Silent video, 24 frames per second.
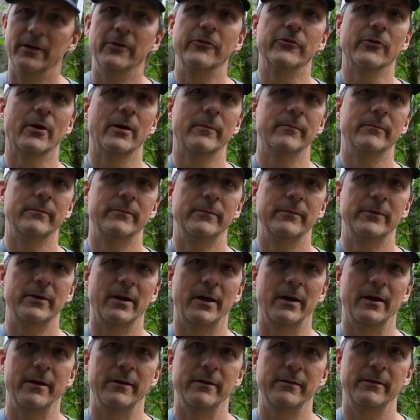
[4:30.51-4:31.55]
drum
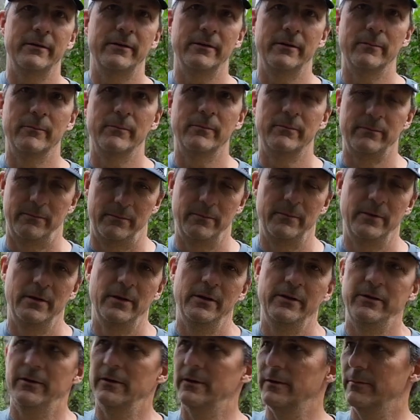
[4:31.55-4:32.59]

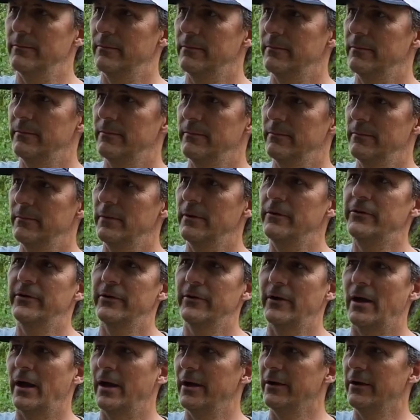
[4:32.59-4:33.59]
to a high